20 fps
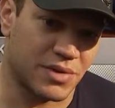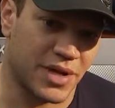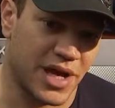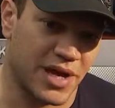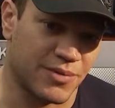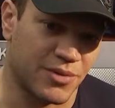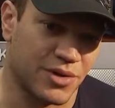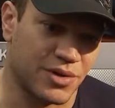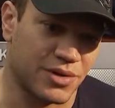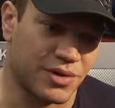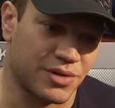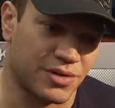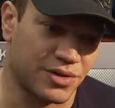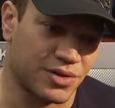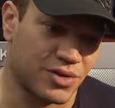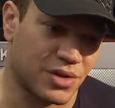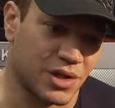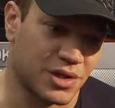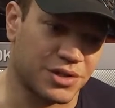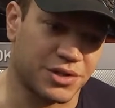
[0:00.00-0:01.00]
hammering your
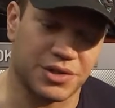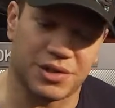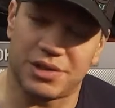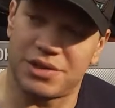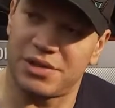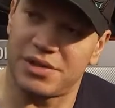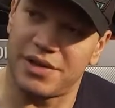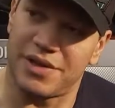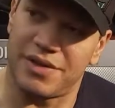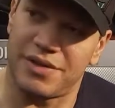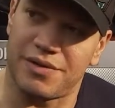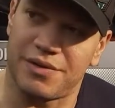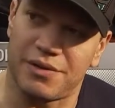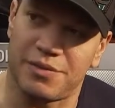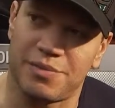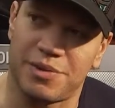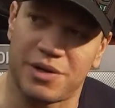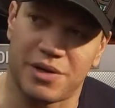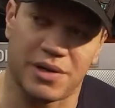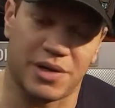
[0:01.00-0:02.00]
structure in the
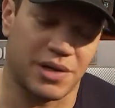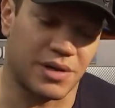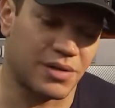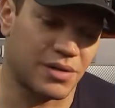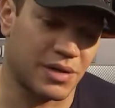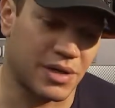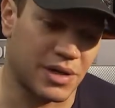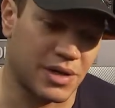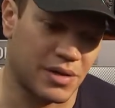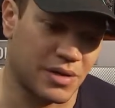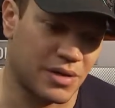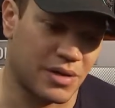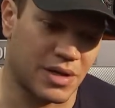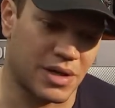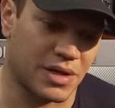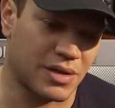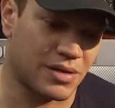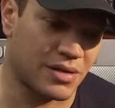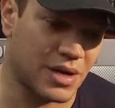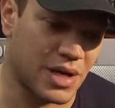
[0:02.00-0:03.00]
third period, and
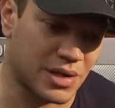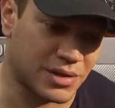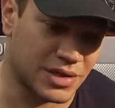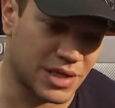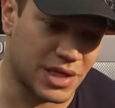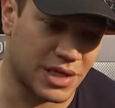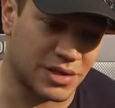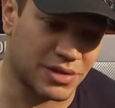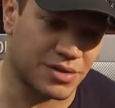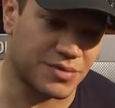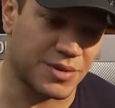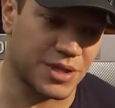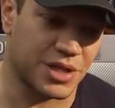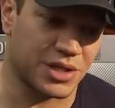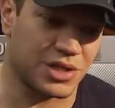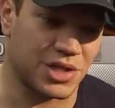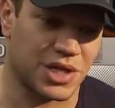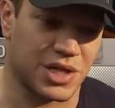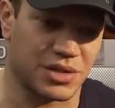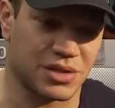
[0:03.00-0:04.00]
you're not taking too many
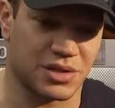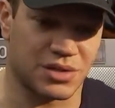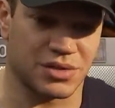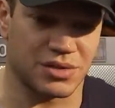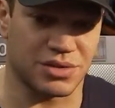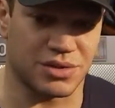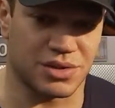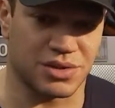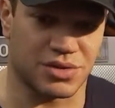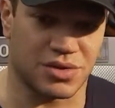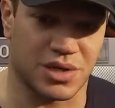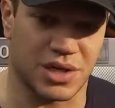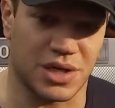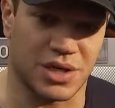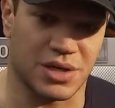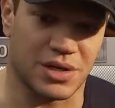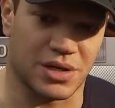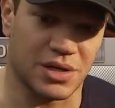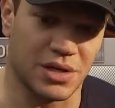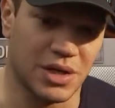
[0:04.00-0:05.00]
chances. You're just
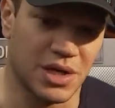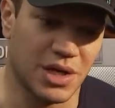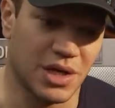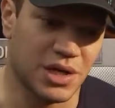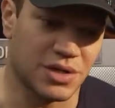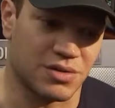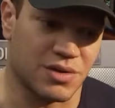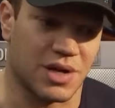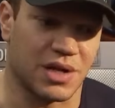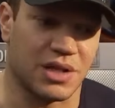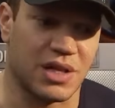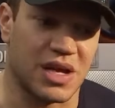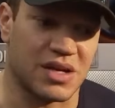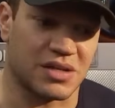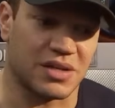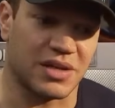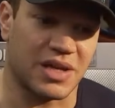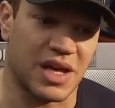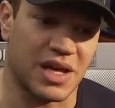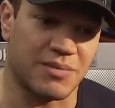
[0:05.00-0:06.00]
trying to lock
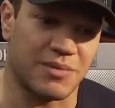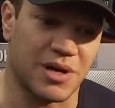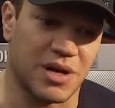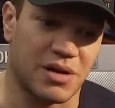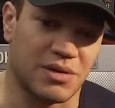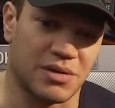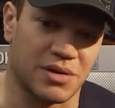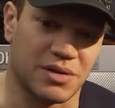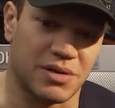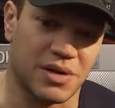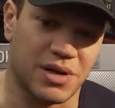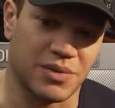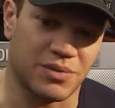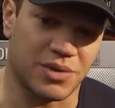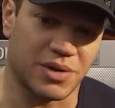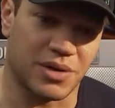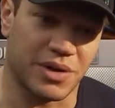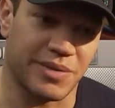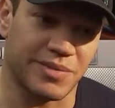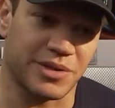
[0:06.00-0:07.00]
the game down, and
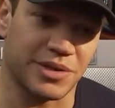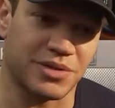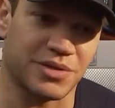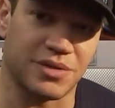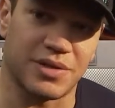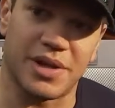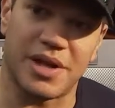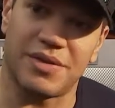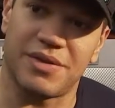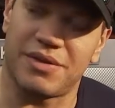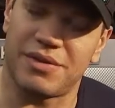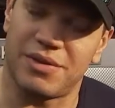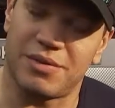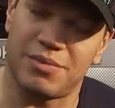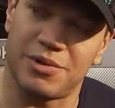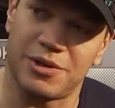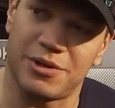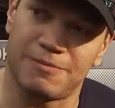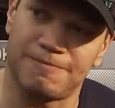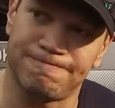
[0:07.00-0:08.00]
we were able to do that in the third
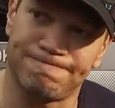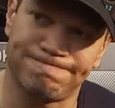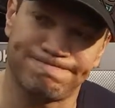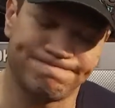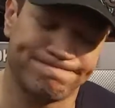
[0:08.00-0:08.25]
period.